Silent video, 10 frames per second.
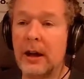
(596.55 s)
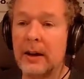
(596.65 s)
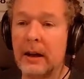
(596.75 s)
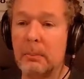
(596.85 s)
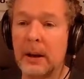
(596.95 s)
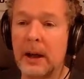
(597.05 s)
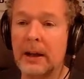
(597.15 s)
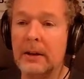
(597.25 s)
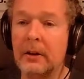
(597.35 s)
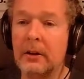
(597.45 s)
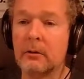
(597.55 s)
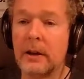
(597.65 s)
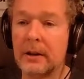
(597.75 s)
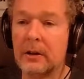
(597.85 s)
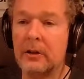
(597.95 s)
and they paid the
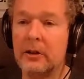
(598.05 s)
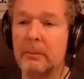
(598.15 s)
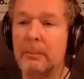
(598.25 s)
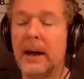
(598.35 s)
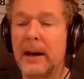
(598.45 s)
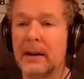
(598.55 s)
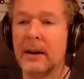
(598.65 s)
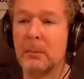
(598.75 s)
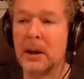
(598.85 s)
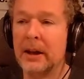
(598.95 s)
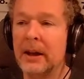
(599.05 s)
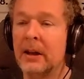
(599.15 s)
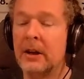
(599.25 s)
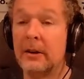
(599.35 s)
directors back their money.